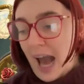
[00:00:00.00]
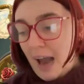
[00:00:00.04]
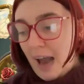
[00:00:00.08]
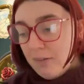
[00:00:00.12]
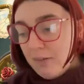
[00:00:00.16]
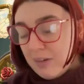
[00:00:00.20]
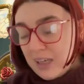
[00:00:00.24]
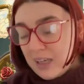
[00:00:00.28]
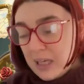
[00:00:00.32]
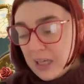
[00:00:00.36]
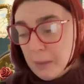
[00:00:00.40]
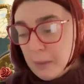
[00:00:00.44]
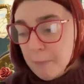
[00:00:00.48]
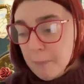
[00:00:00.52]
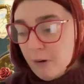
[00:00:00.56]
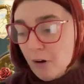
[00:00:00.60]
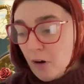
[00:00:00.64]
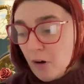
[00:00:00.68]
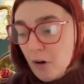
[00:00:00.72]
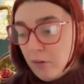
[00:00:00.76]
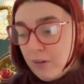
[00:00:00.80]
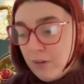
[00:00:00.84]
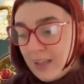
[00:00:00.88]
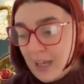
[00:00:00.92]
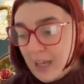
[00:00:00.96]
Anne
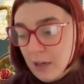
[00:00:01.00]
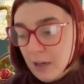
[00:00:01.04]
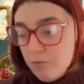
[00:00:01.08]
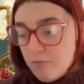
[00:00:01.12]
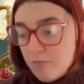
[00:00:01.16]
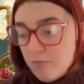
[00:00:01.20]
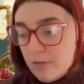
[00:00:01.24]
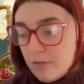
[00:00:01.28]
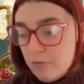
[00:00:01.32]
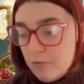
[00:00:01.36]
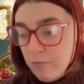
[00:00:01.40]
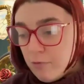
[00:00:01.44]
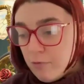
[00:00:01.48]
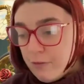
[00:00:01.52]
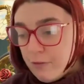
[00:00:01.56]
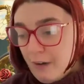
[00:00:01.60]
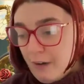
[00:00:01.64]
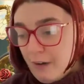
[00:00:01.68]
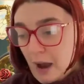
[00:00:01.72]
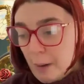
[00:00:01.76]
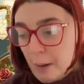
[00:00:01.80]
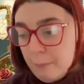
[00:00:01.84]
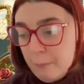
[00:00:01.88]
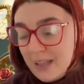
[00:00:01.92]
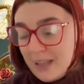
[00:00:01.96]
supported
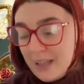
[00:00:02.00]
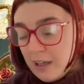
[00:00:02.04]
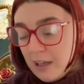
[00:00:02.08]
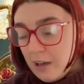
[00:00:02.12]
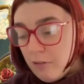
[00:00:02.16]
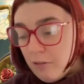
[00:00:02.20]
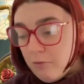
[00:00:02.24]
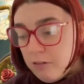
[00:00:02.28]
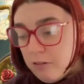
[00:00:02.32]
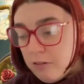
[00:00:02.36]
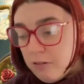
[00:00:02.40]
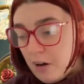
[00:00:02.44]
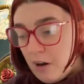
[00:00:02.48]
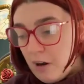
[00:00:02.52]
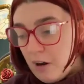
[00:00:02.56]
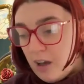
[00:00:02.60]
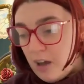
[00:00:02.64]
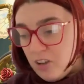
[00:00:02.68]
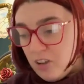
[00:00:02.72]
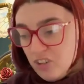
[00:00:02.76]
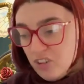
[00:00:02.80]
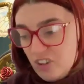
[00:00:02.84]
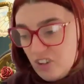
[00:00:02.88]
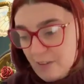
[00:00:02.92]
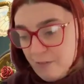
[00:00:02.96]
reformist
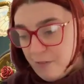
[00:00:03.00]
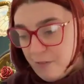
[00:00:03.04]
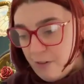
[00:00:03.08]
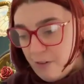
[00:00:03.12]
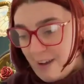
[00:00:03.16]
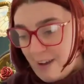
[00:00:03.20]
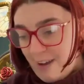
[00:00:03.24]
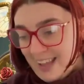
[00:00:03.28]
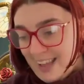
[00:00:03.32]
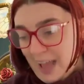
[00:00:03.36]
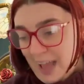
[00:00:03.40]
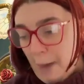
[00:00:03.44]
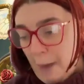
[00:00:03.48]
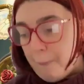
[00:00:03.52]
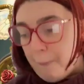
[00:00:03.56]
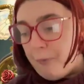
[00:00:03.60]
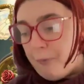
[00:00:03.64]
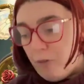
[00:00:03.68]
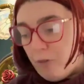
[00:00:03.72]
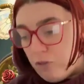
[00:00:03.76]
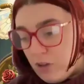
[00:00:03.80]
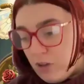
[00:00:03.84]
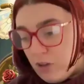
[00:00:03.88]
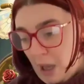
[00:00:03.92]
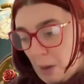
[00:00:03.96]
clergy, for
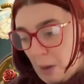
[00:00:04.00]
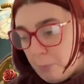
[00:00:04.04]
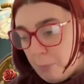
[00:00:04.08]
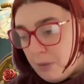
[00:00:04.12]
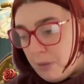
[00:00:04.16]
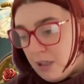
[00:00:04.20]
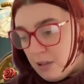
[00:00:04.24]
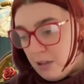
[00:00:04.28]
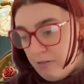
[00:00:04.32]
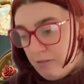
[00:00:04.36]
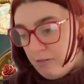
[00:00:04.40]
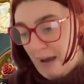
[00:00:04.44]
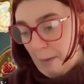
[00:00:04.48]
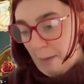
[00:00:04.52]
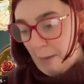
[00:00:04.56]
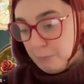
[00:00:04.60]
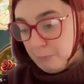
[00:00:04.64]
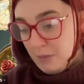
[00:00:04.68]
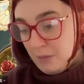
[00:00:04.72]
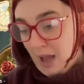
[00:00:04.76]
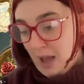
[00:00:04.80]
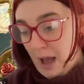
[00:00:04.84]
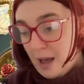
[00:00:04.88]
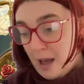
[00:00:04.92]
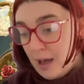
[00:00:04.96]
example, Thomas
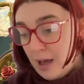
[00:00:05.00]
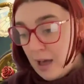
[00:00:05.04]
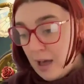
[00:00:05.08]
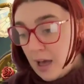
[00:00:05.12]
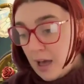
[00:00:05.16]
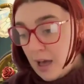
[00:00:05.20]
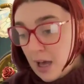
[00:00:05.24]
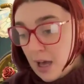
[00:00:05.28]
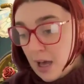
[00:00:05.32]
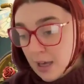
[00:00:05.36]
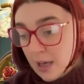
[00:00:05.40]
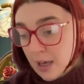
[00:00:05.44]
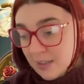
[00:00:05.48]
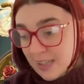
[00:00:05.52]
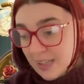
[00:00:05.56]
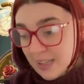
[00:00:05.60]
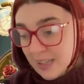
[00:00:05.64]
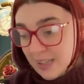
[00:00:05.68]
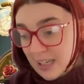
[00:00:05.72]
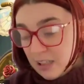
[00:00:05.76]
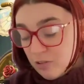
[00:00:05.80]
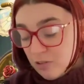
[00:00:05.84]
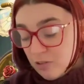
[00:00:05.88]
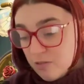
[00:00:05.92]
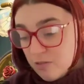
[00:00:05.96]
Cranmer, and
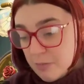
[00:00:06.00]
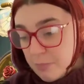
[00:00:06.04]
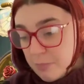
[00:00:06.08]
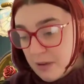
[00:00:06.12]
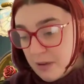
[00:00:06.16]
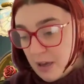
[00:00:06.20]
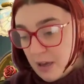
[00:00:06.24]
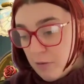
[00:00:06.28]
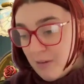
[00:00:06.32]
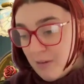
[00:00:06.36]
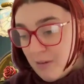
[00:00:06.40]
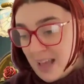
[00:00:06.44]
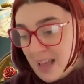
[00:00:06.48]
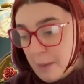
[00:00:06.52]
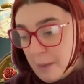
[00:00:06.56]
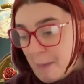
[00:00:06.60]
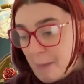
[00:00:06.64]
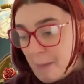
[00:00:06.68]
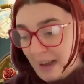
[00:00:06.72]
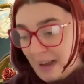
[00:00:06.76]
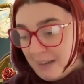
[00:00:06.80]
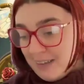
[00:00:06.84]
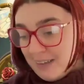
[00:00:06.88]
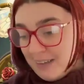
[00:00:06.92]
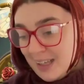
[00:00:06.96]

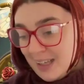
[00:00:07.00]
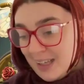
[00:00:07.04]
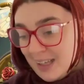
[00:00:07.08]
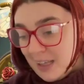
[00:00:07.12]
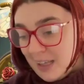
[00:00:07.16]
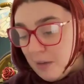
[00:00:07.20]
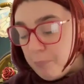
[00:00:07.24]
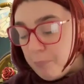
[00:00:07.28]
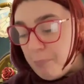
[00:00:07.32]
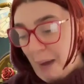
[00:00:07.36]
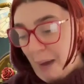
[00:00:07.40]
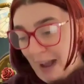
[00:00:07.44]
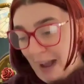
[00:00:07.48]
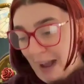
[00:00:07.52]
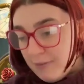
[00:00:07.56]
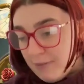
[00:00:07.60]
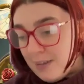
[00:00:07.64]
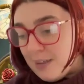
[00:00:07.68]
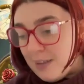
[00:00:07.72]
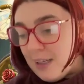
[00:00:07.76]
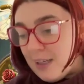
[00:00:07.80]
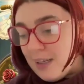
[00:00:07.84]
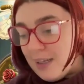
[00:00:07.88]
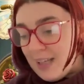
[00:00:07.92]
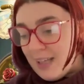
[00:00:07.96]
distributed
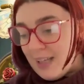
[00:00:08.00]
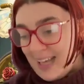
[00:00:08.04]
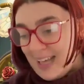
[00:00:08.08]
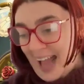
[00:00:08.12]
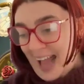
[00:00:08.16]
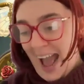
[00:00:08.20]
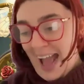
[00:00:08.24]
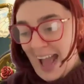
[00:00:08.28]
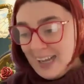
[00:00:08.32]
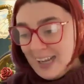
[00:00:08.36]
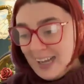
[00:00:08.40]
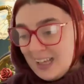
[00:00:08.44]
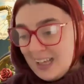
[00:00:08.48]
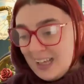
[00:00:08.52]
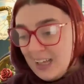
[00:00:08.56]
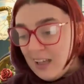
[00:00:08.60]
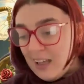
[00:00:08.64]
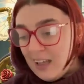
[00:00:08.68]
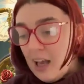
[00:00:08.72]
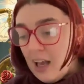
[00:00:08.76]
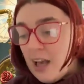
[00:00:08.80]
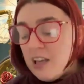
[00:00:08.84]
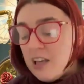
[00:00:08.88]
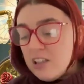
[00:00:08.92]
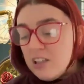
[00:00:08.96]
banned
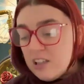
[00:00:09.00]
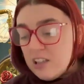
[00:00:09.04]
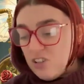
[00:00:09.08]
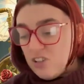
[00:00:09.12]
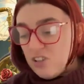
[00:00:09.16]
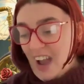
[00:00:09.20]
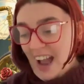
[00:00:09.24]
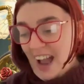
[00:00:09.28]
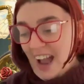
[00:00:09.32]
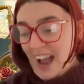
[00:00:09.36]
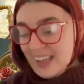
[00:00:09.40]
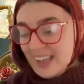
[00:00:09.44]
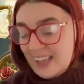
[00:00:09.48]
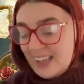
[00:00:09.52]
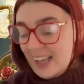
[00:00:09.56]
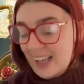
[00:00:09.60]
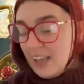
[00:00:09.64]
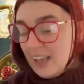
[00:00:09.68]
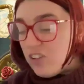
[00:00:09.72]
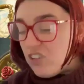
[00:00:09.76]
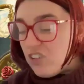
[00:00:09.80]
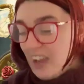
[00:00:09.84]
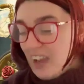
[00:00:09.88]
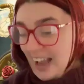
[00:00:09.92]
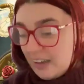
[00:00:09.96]
texts
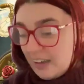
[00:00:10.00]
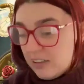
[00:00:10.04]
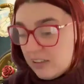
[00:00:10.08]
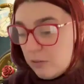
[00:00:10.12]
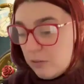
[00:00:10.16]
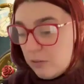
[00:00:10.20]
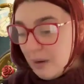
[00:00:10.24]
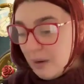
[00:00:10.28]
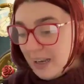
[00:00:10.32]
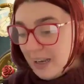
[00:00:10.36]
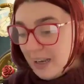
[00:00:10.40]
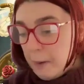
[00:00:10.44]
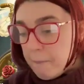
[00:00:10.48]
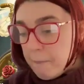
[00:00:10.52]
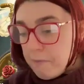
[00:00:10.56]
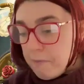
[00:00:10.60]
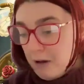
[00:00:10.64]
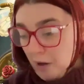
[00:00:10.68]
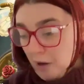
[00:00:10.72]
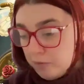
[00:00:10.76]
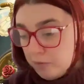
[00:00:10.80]
suggesting genuine